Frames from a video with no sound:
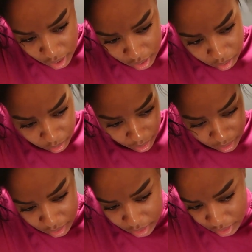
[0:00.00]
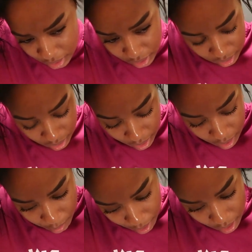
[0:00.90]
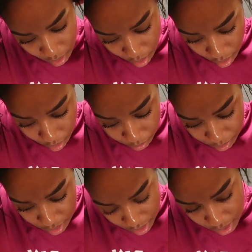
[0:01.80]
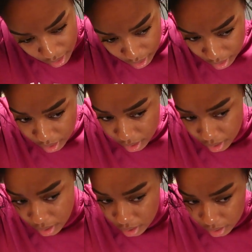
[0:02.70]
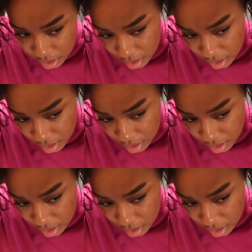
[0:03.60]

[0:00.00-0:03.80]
In 2016, I cut my hair off and